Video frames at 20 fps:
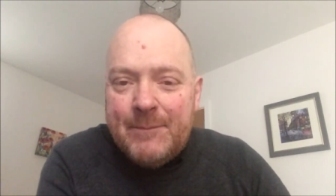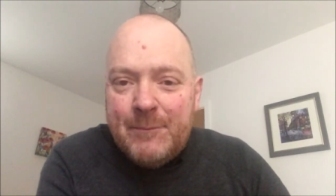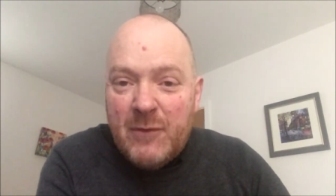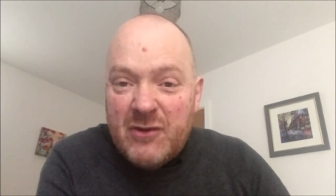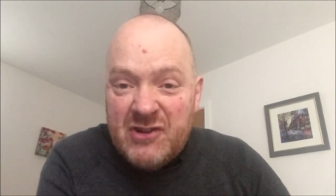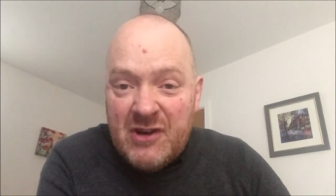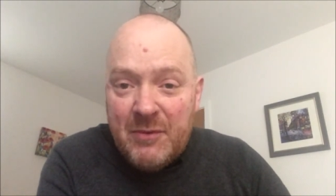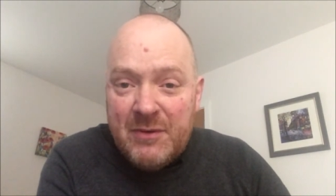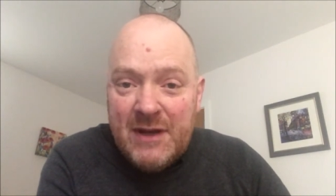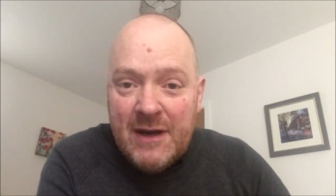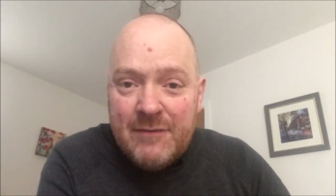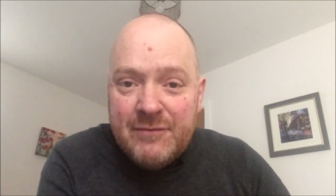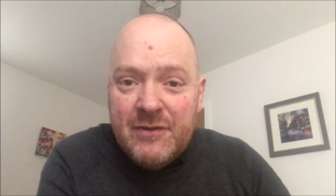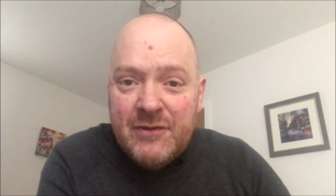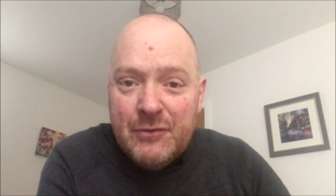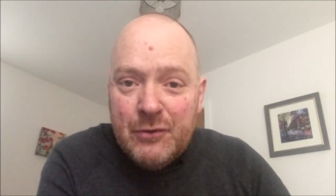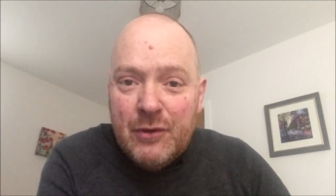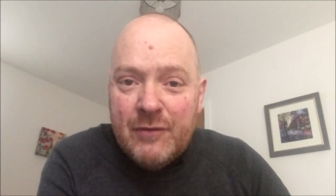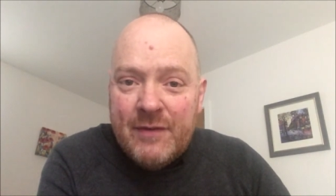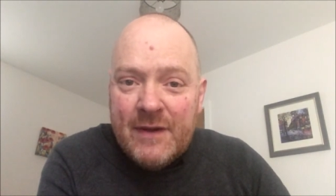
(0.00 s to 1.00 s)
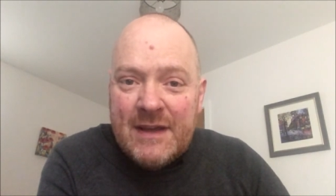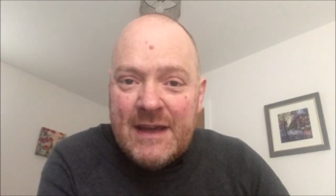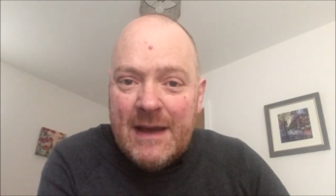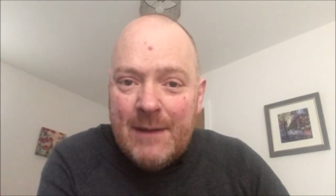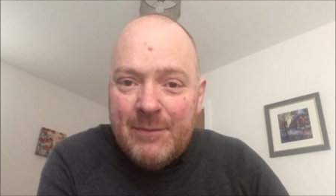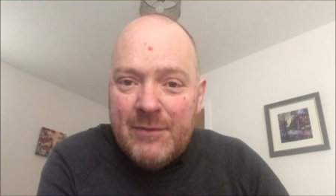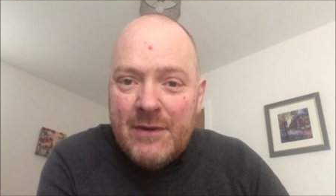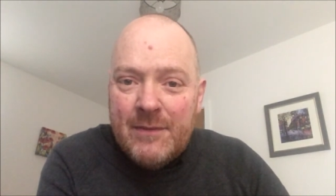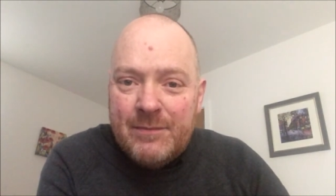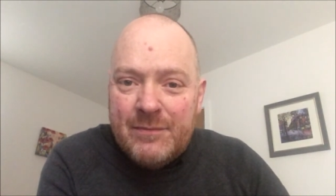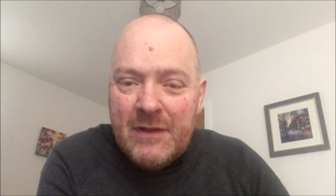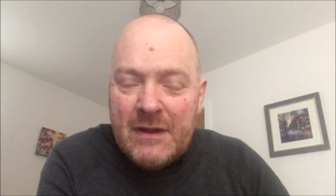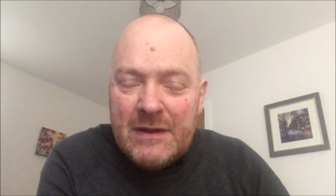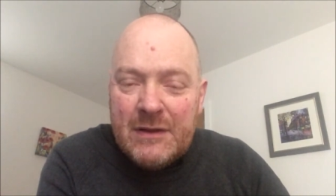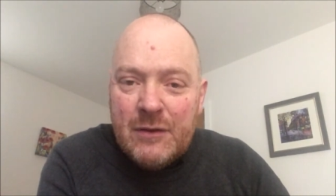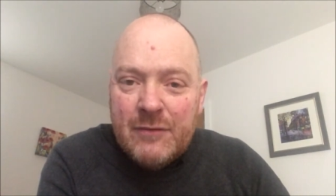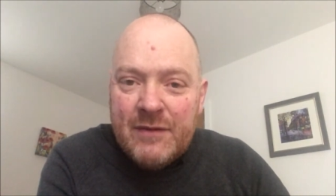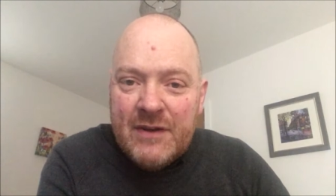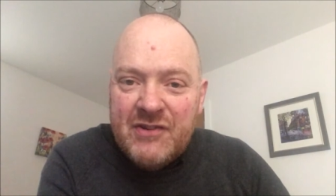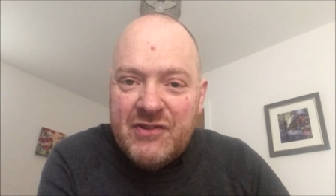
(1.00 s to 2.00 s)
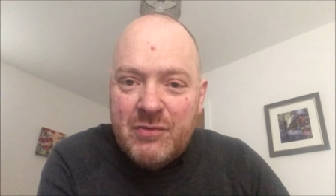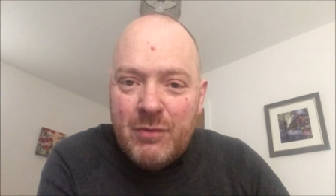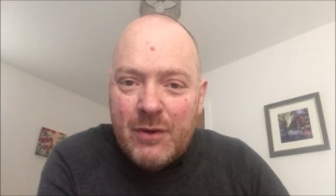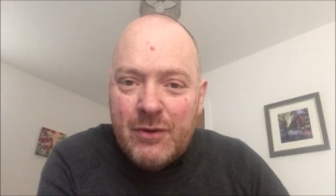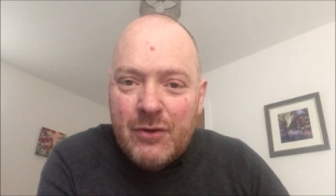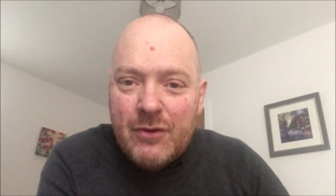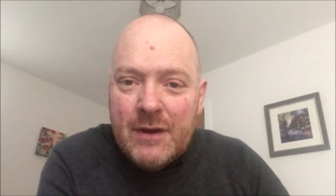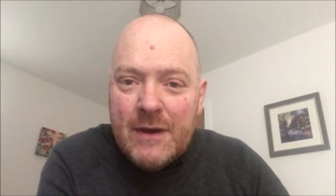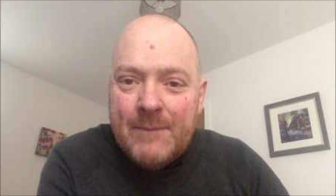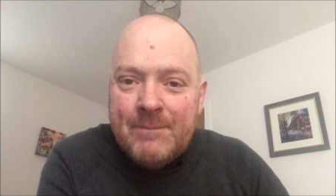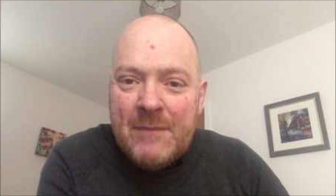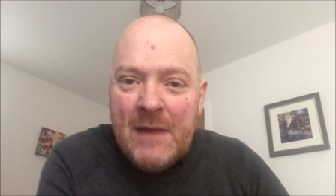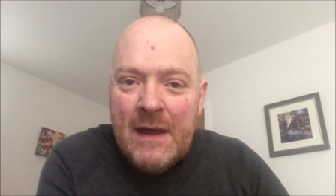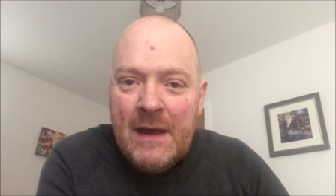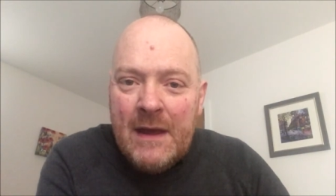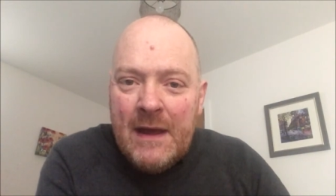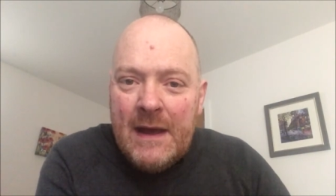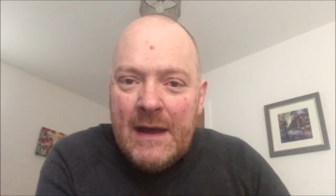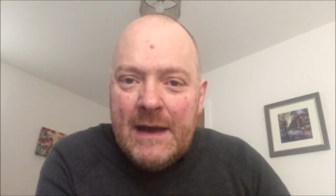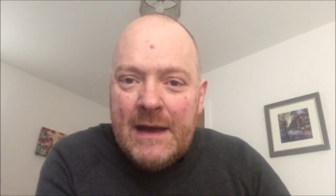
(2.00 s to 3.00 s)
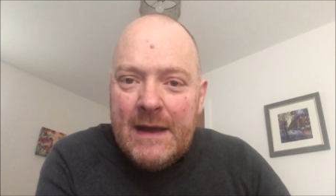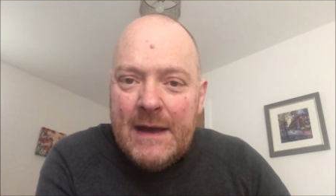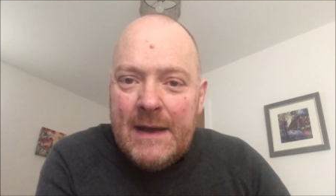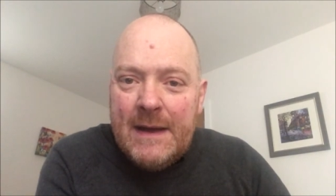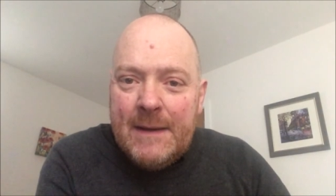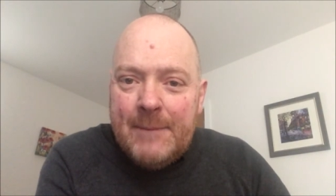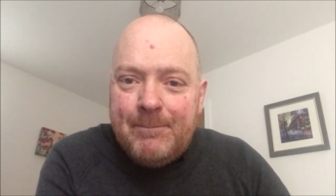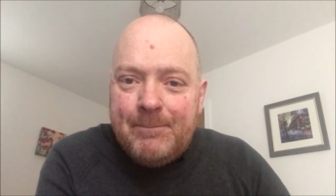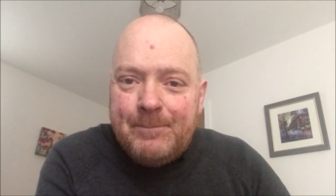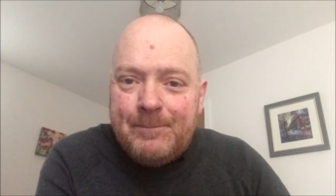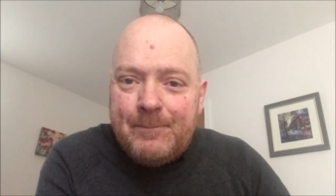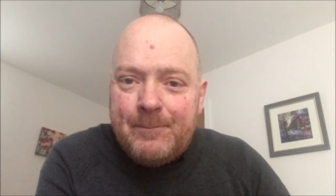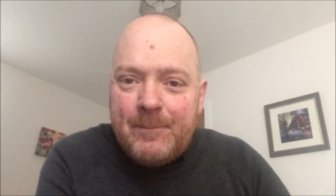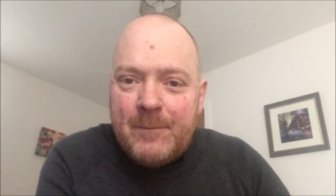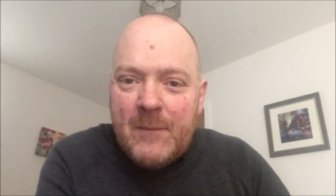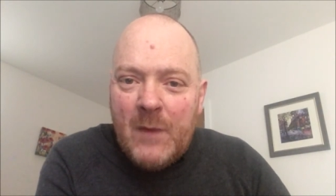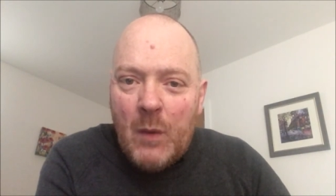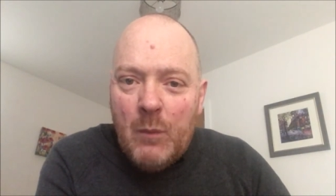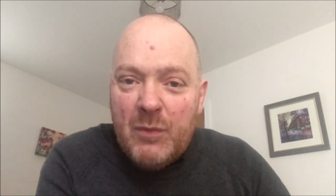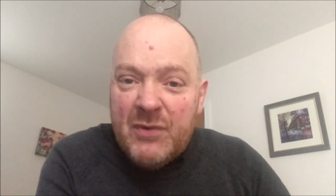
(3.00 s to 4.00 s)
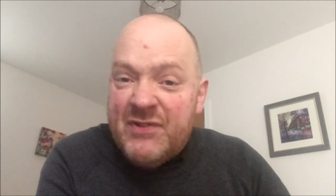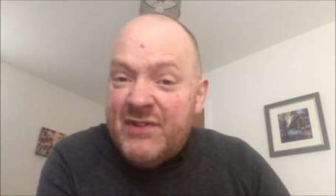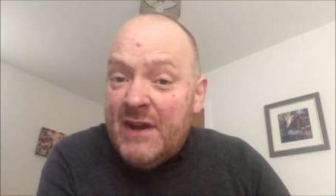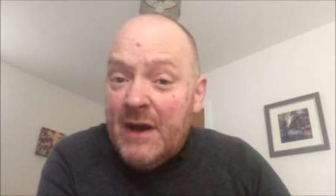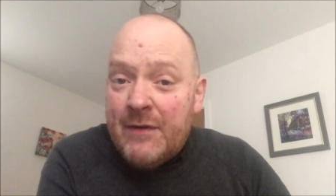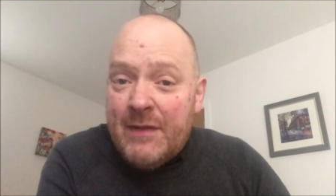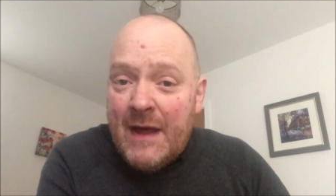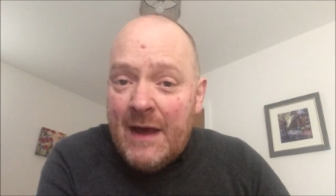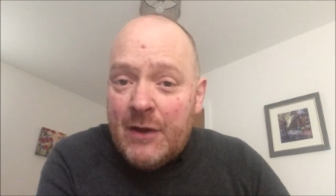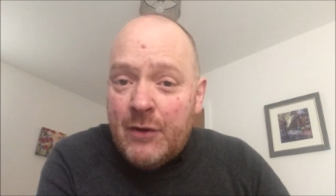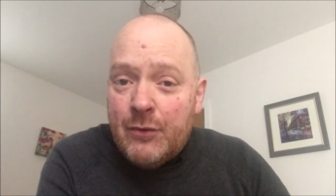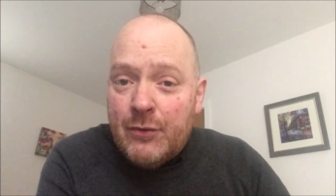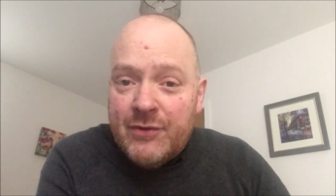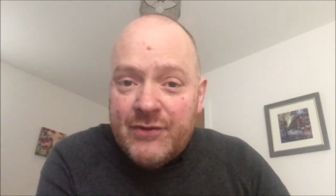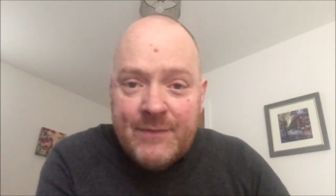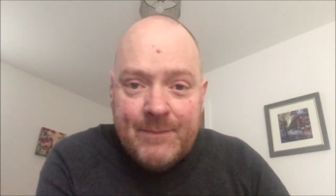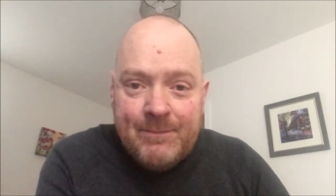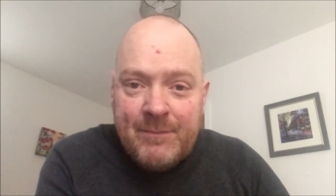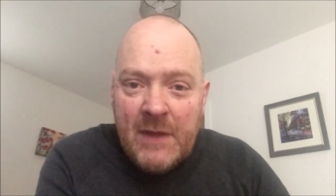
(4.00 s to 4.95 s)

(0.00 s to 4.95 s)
which I would have to do if I kept the Leo Vince one on it. We'll see how that goes.